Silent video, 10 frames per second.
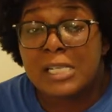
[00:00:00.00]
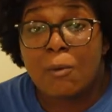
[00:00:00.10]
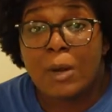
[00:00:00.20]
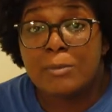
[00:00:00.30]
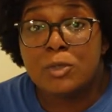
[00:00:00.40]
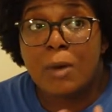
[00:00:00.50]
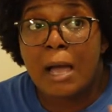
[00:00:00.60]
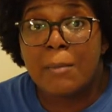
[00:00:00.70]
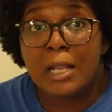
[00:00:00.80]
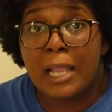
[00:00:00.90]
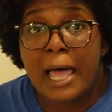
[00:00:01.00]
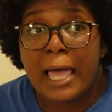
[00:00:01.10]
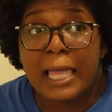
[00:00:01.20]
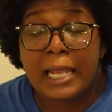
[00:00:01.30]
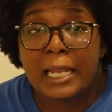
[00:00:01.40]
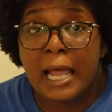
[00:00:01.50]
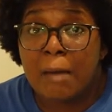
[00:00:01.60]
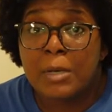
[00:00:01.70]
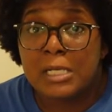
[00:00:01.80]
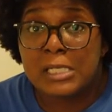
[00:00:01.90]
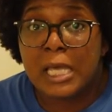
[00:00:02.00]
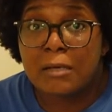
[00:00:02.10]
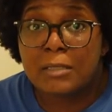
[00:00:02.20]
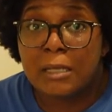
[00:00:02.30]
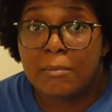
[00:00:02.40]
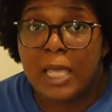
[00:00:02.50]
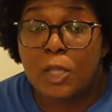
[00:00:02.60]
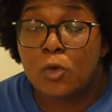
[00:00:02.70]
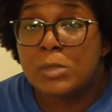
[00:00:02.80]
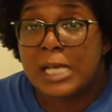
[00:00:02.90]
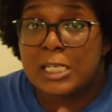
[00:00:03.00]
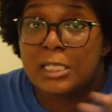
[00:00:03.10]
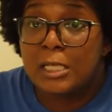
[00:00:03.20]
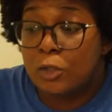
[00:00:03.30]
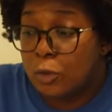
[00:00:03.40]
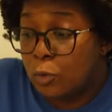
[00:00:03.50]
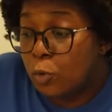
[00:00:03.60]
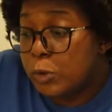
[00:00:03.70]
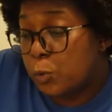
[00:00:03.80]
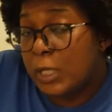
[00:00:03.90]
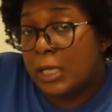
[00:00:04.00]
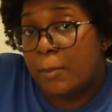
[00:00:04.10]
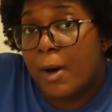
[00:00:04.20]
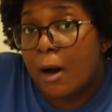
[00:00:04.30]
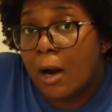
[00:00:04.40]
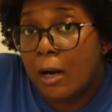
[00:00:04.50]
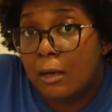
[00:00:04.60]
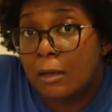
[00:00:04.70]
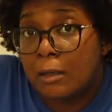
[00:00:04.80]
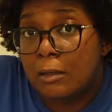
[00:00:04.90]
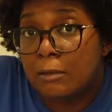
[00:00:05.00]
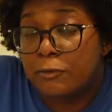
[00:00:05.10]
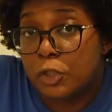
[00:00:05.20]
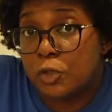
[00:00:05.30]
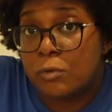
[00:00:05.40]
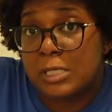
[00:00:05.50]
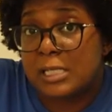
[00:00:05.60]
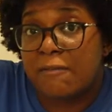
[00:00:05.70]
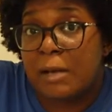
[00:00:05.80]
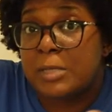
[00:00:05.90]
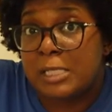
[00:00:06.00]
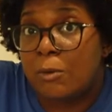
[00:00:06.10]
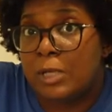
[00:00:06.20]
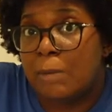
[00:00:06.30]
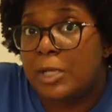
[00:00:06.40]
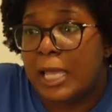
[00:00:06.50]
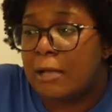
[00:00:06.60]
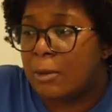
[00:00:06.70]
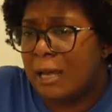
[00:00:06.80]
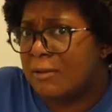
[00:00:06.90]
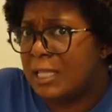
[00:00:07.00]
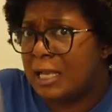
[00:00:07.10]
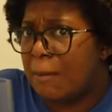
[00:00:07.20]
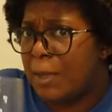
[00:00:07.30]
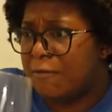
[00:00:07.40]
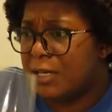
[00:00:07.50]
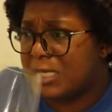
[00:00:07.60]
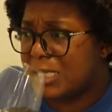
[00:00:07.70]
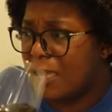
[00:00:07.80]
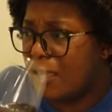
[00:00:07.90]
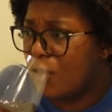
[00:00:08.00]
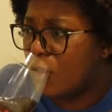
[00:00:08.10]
I raped you, I'm gonna lie and then I'm gonna tell them that you was actually you was really a part of the shooting and stuff. I'm just gonna double down on everything that I've been fucking saying.